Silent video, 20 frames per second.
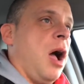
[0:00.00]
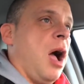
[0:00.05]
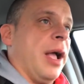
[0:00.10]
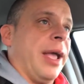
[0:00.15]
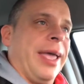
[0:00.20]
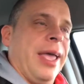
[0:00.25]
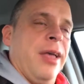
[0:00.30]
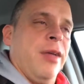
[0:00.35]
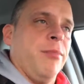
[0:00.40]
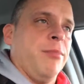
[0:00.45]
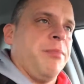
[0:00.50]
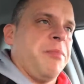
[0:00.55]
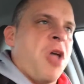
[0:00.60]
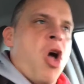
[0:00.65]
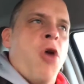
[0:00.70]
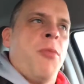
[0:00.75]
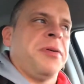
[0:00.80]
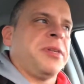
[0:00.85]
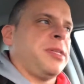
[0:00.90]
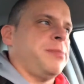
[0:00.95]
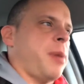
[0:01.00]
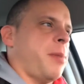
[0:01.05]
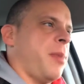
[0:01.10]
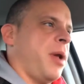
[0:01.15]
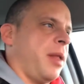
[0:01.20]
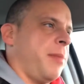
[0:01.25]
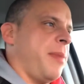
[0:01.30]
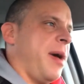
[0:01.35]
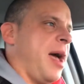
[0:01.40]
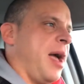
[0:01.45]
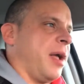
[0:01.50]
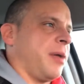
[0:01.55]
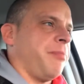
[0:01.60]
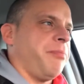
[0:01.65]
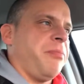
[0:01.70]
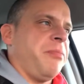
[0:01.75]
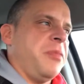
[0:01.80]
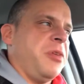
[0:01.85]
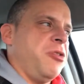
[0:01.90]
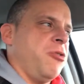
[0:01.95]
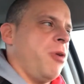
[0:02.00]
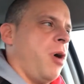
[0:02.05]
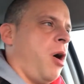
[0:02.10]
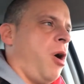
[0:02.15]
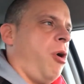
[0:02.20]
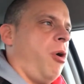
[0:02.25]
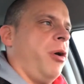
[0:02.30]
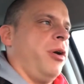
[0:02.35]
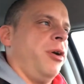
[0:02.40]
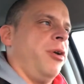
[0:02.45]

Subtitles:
Get 100% of my money back. You're not hurt.